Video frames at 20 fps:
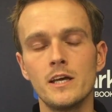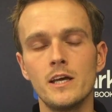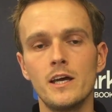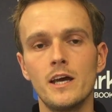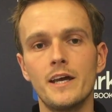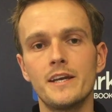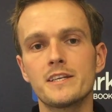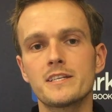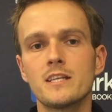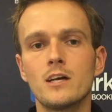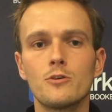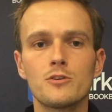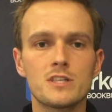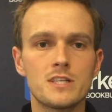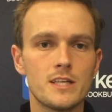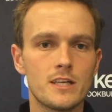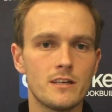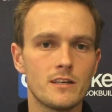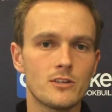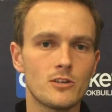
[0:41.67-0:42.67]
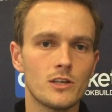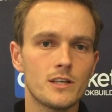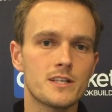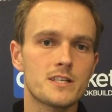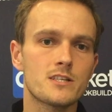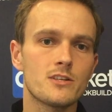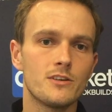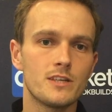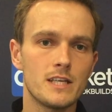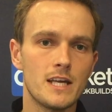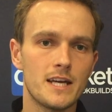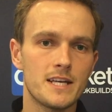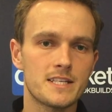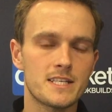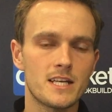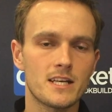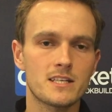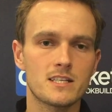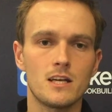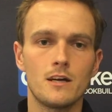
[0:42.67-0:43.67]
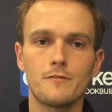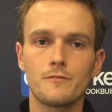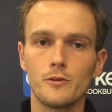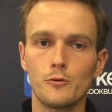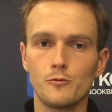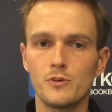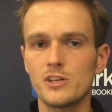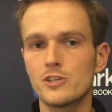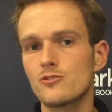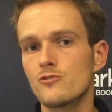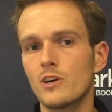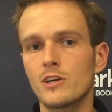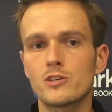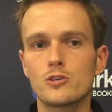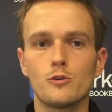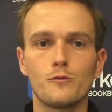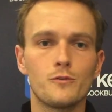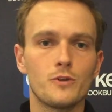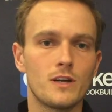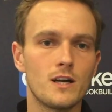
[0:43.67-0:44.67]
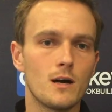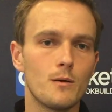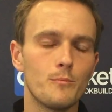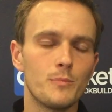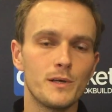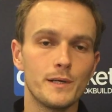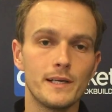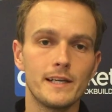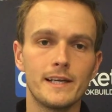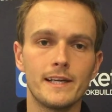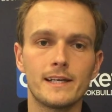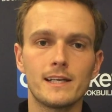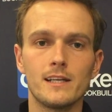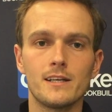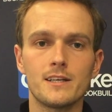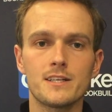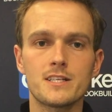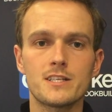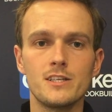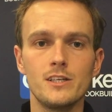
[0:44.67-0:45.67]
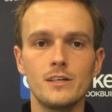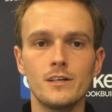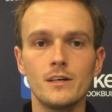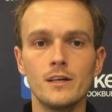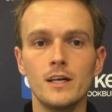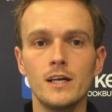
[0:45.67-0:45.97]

and is now seeking to list on the ASX after restructure of the company late last year,